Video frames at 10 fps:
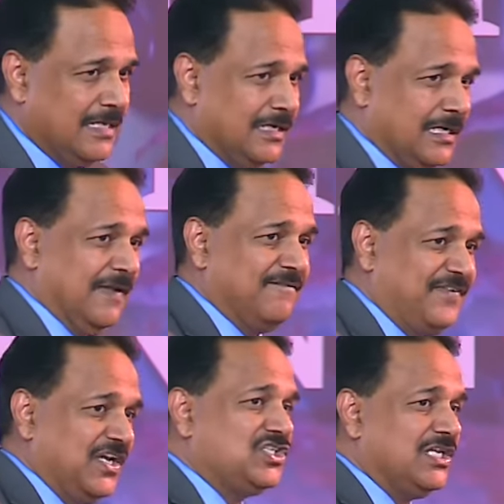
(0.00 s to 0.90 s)

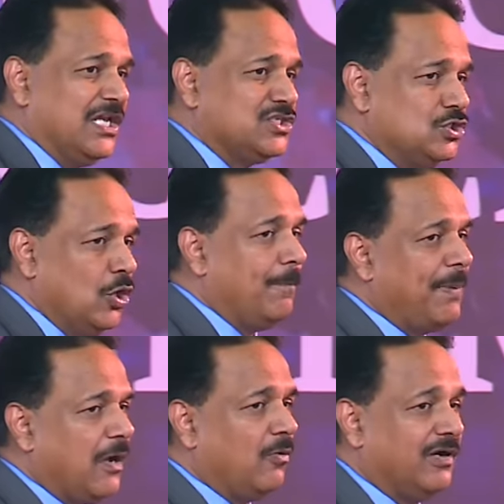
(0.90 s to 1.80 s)
Confession has no
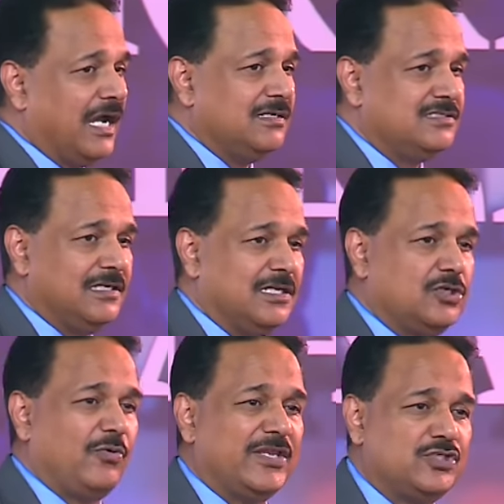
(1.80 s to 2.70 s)
power until it
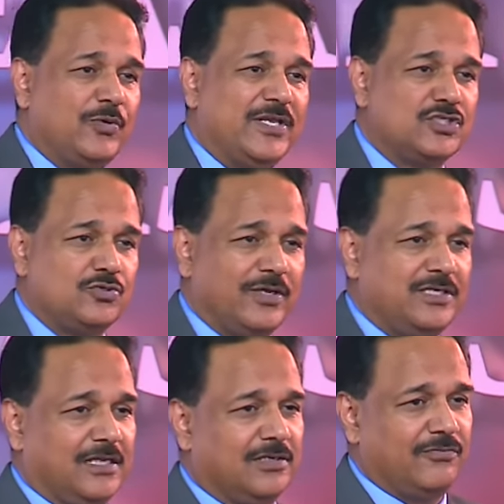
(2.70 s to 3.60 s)
graduates to a
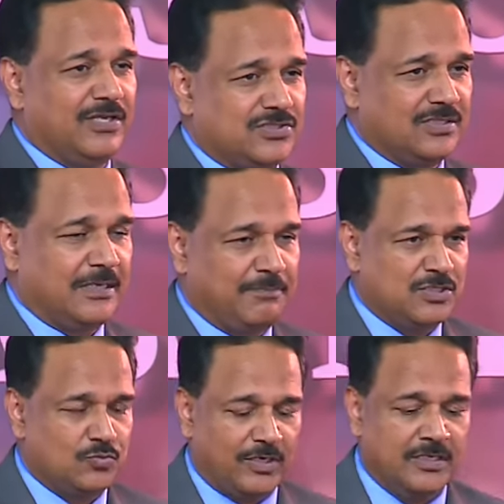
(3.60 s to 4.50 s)
declaration. That
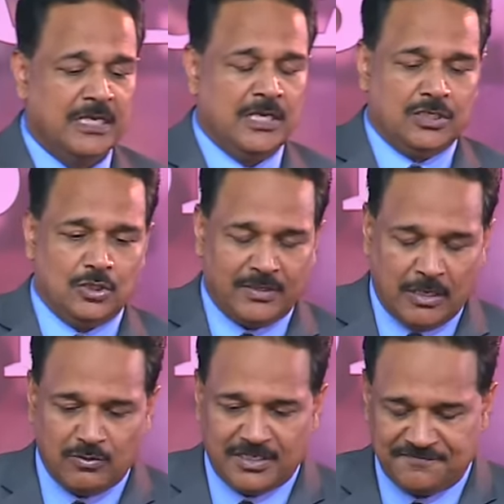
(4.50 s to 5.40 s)
means what? You're now
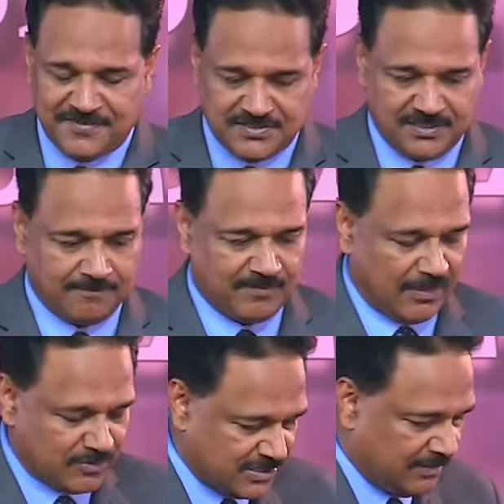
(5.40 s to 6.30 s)
confessing, I
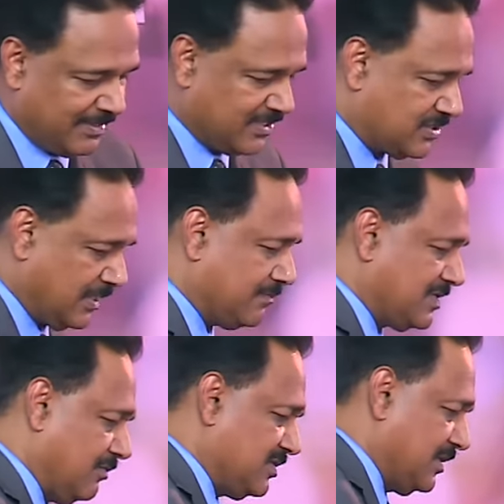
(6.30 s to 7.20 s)
was healed by stripes,
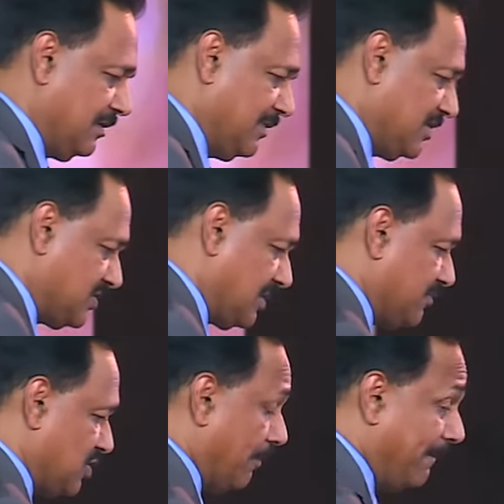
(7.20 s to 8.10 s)
I was healed by
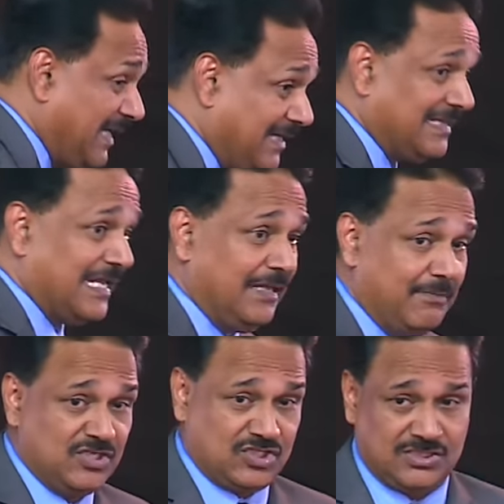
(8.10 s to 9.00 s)
stripes. You're building that
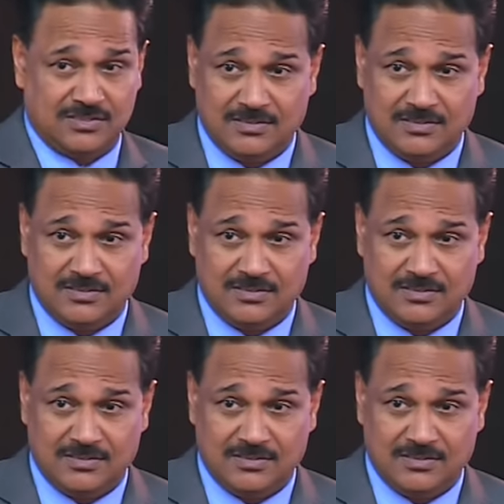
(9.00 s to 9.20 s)
image.